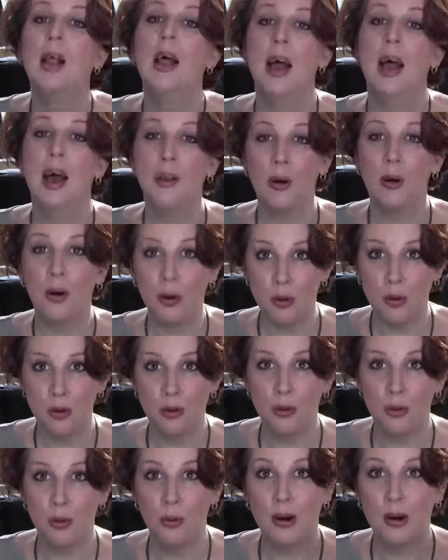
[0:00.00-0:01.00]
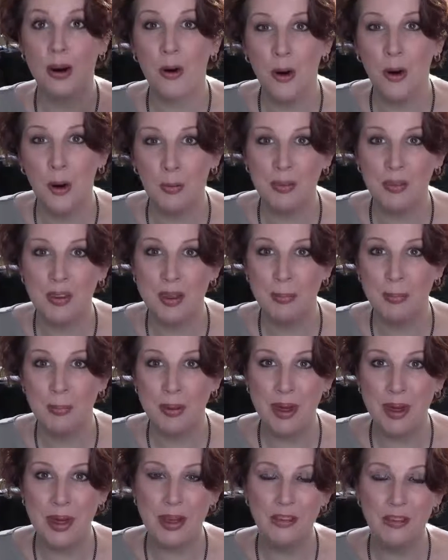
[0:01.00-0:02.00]
and onto our opt-in
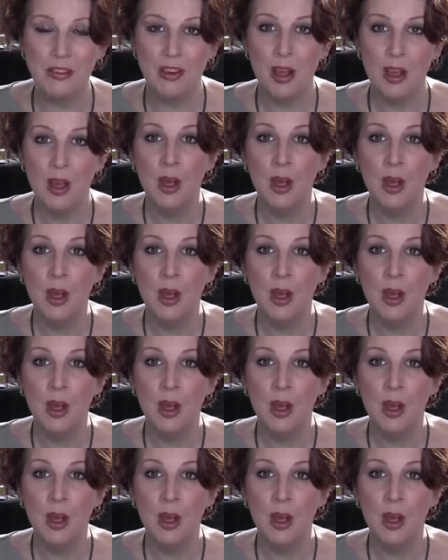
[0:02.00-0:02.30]
page.